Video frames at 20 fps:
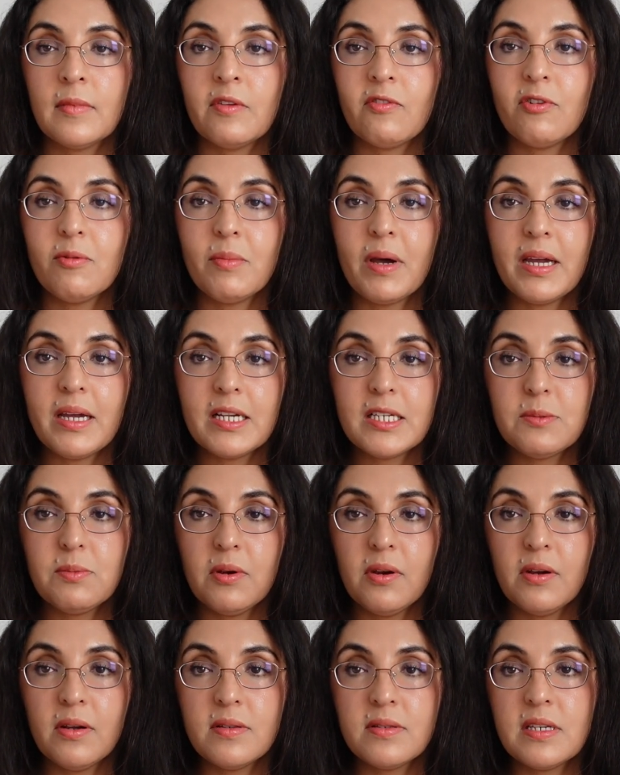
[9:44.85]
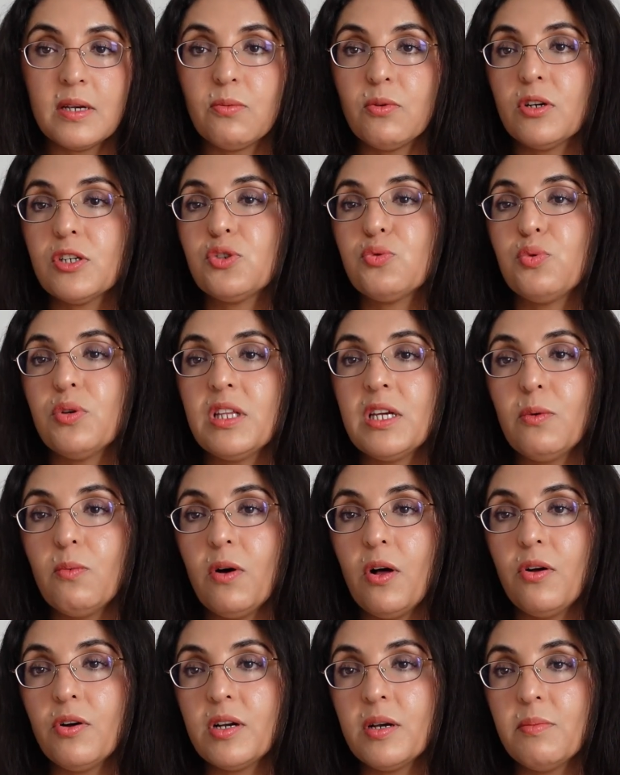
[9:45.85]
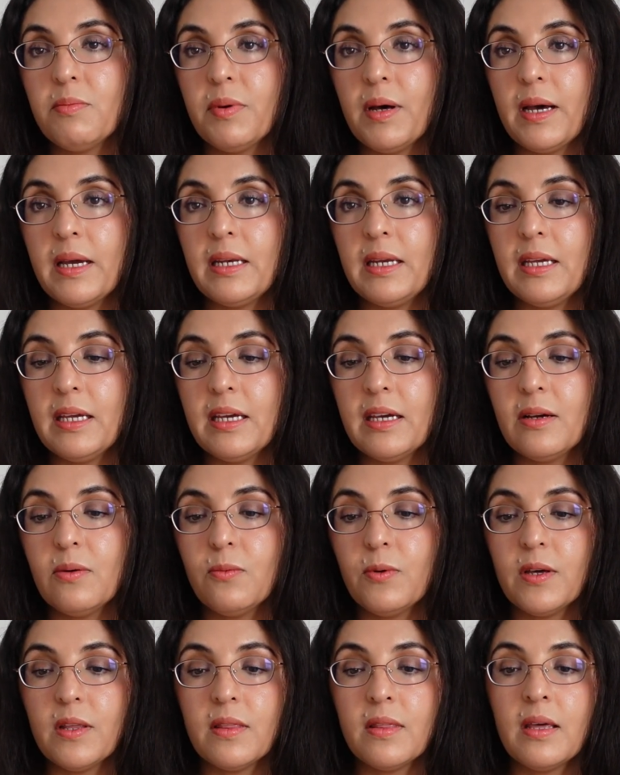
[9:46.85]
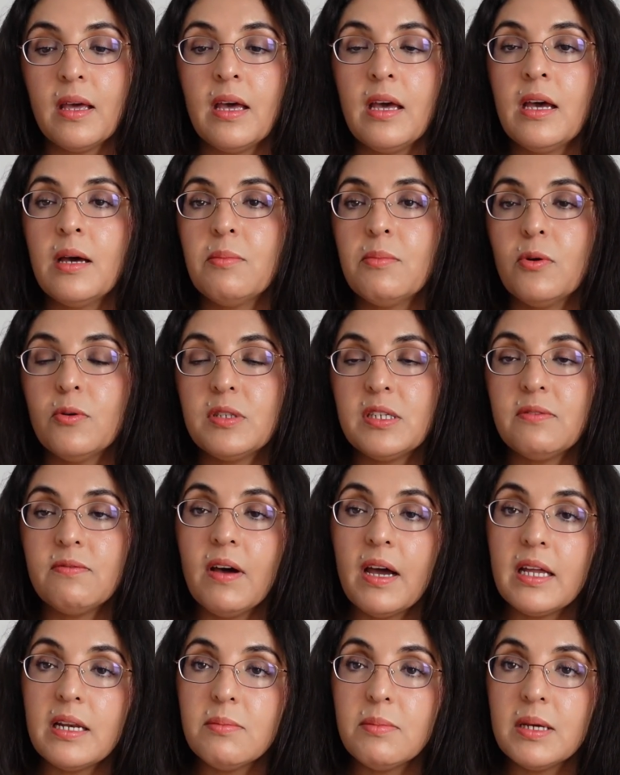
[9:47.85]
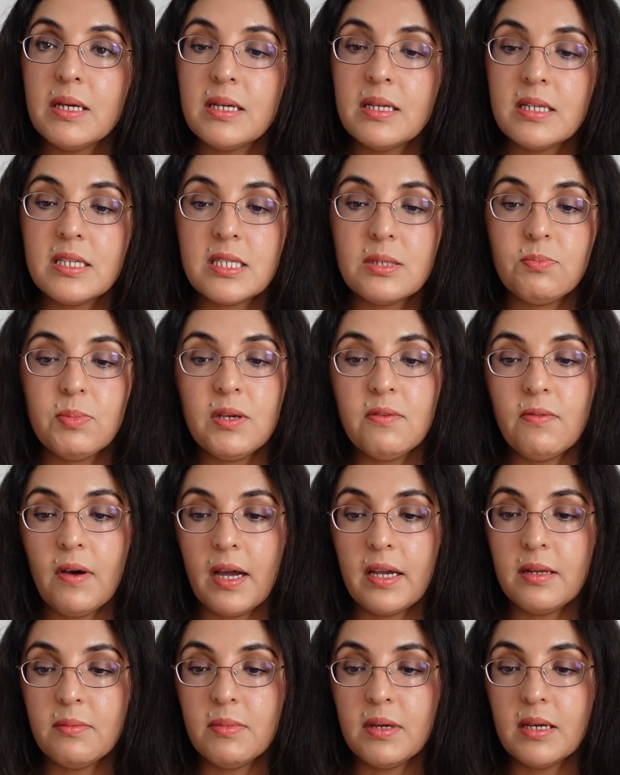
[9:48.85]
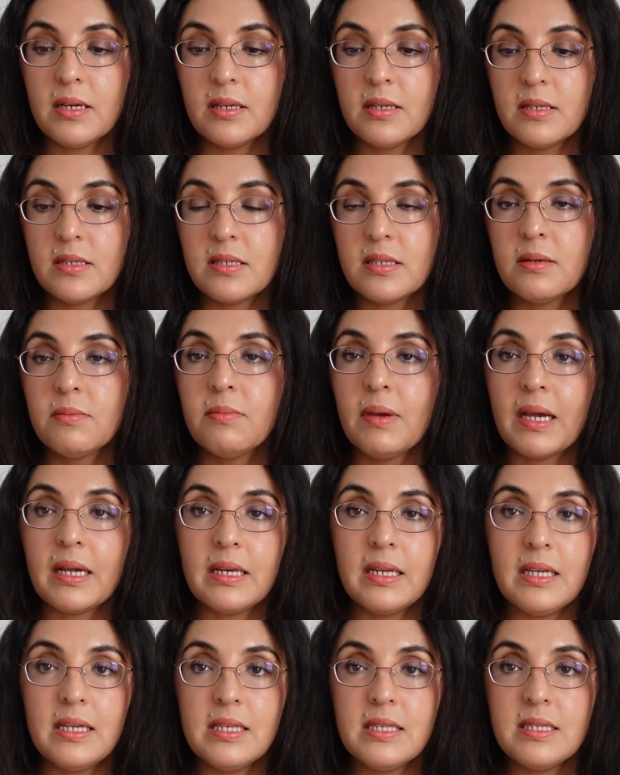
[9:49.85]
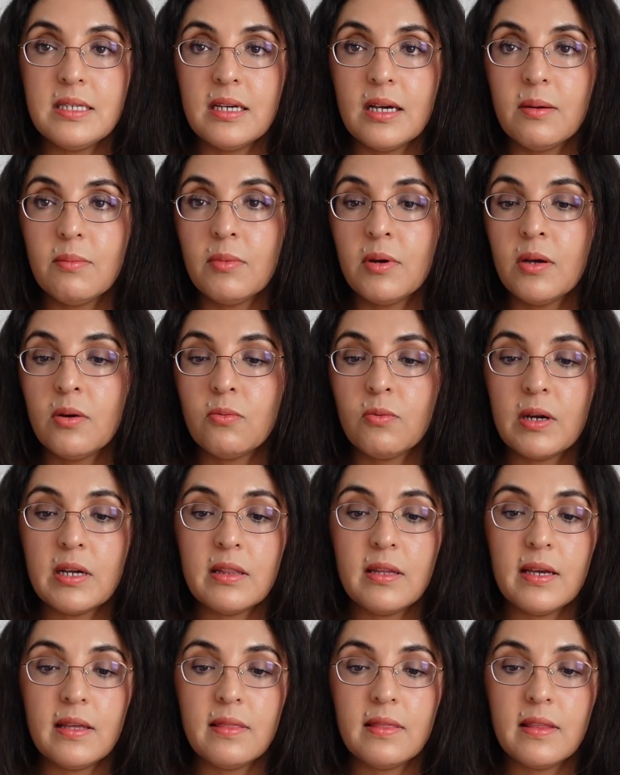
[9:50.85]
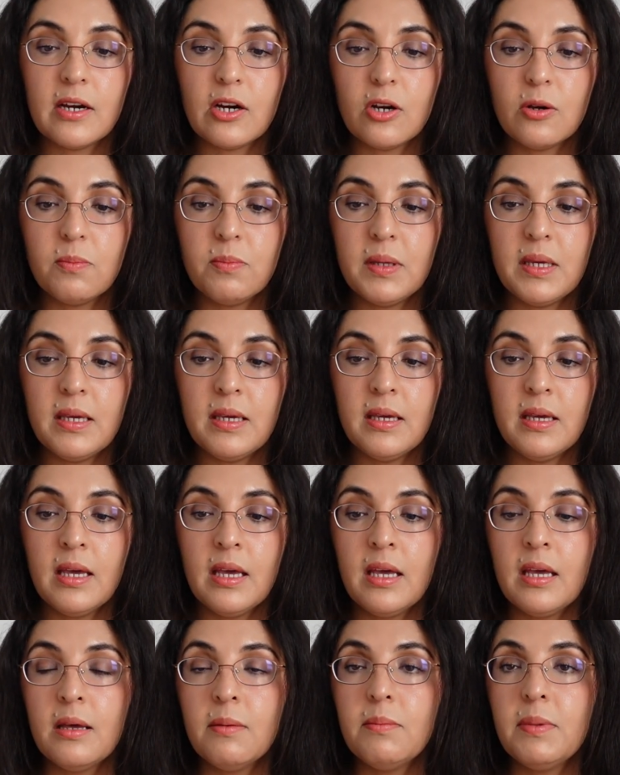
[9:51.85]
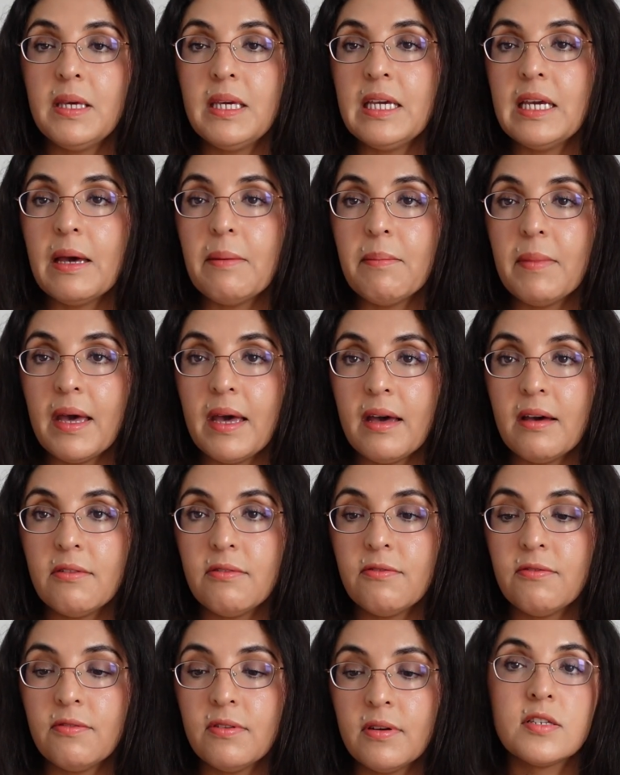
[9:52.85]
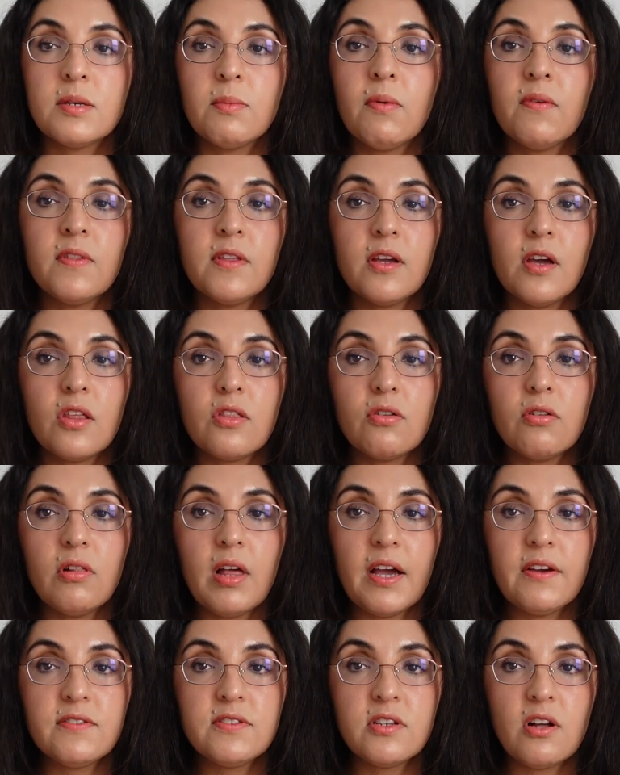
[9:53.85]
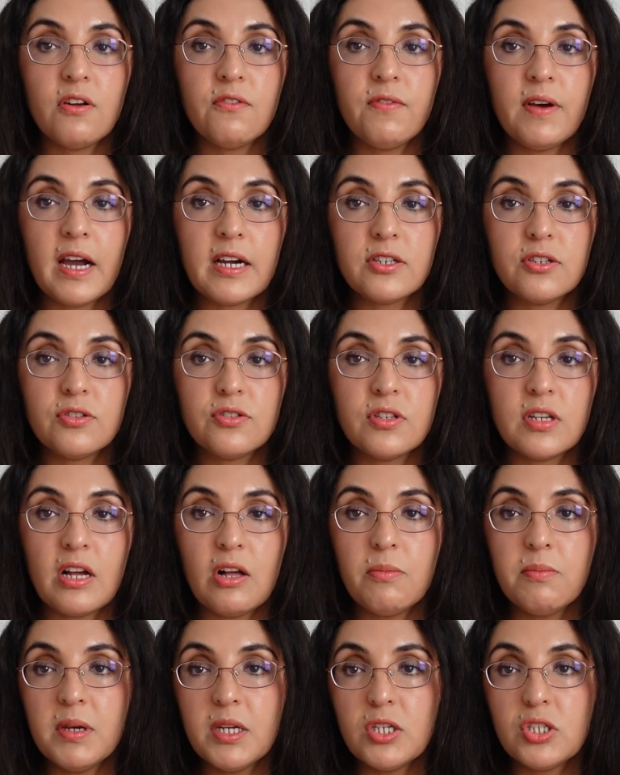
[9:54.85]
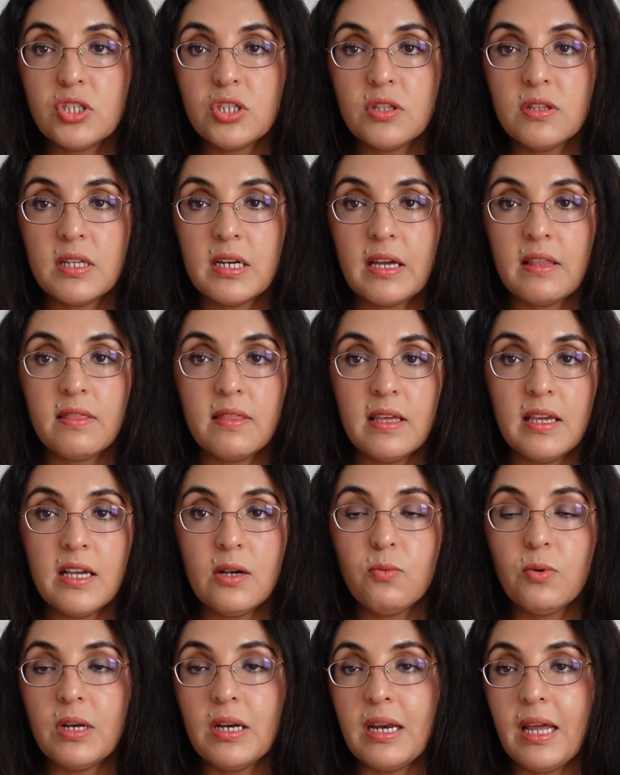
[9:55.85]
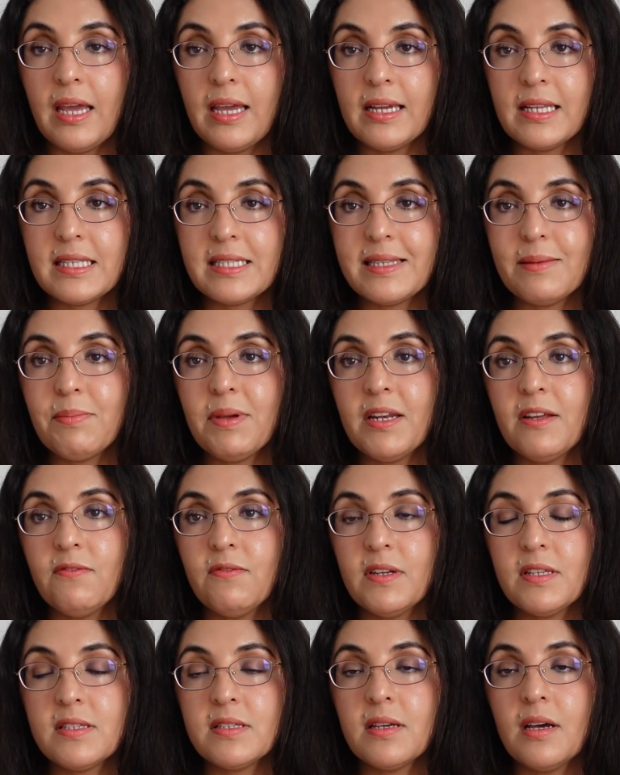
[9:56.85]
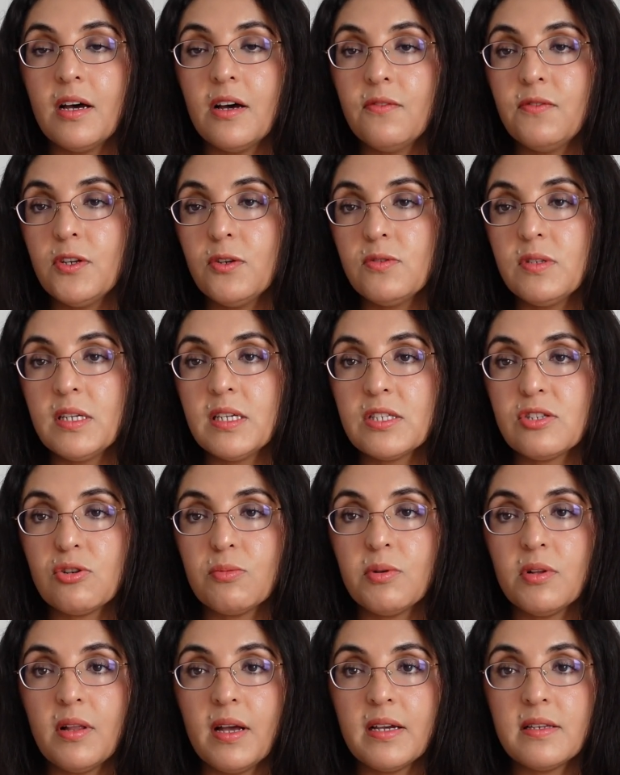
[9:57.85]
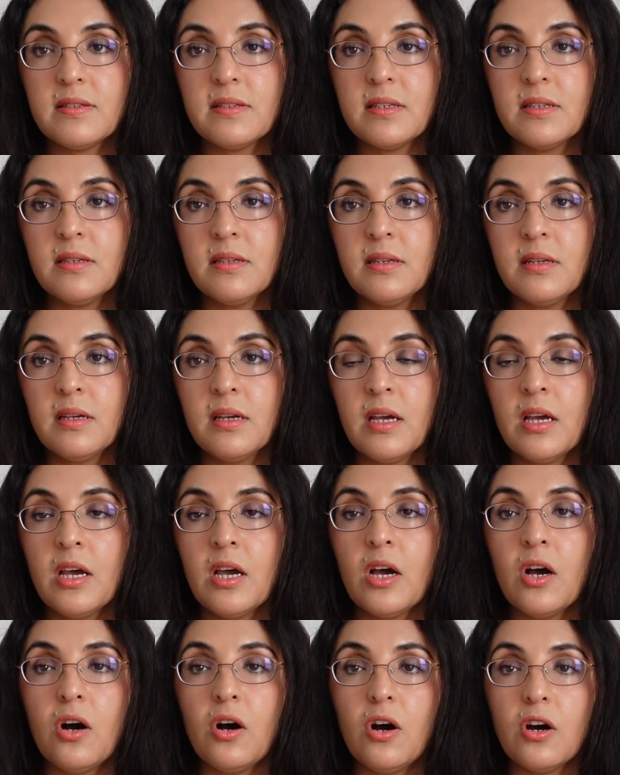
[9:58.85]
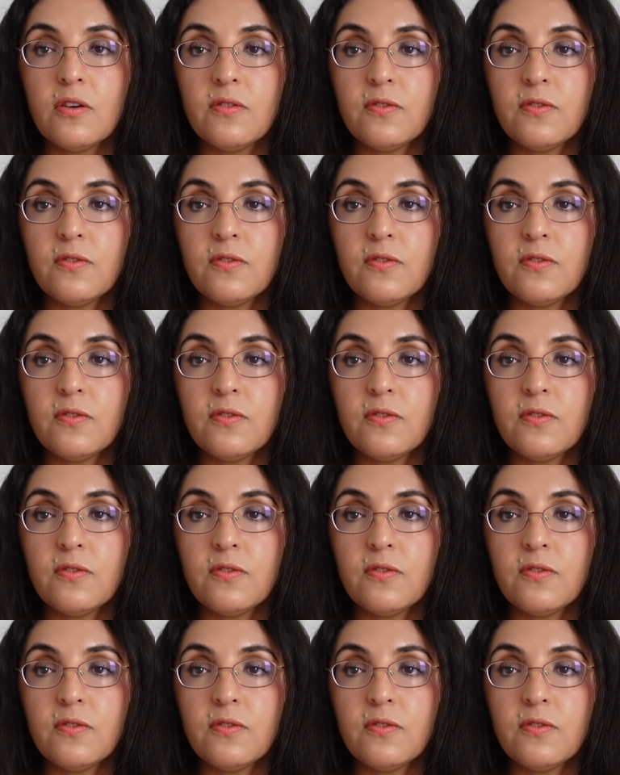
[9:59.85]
From my experience, it works really well combining it with multivitamins, B vitamins, magnesium, red light therapy, PMF. Some of the other lifestyle factors that I'll mention that I think would enhance the benefits of using Cerebrolysin are,